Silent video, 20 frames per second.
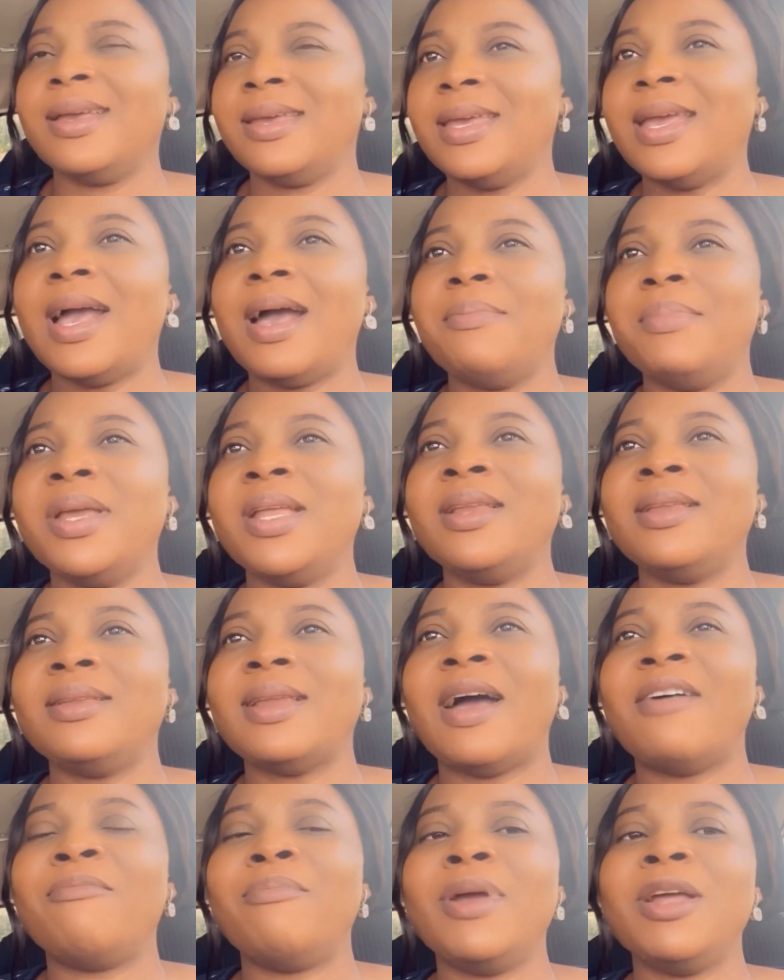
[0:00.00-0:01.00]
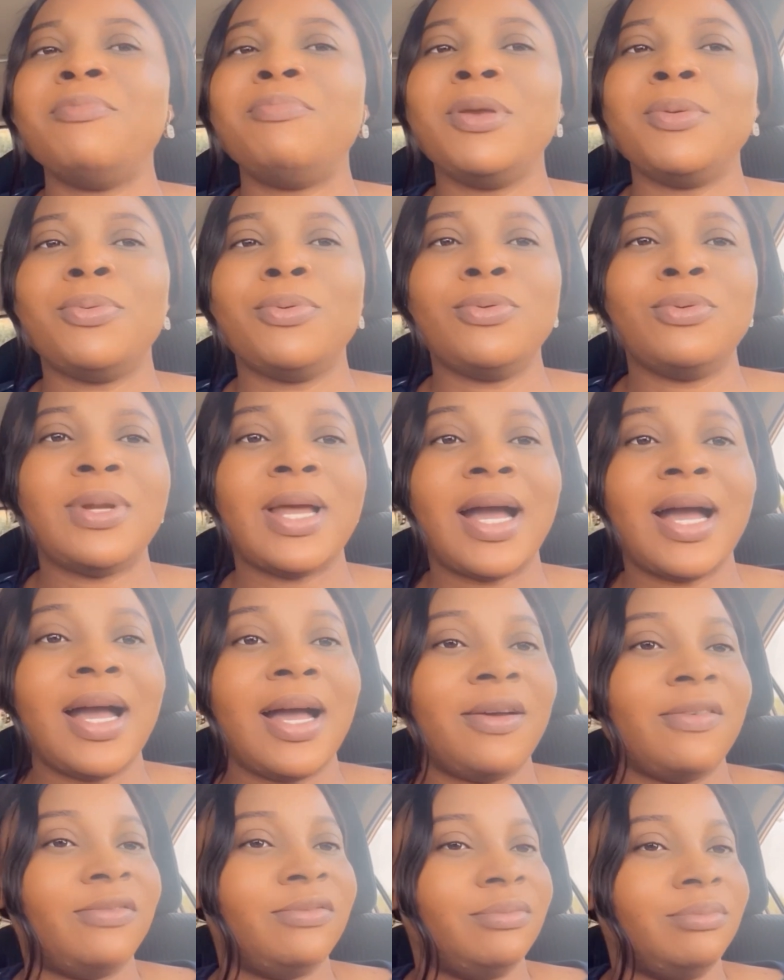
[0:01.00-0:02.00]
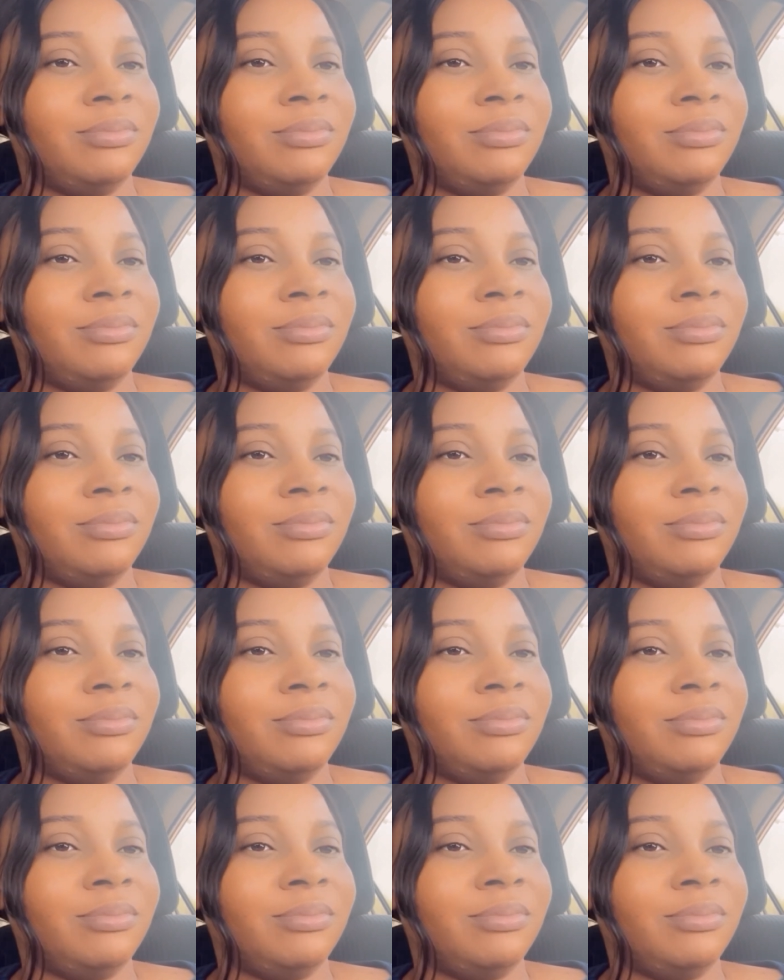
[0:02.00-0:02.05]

Yeah, I mean, I've met people that have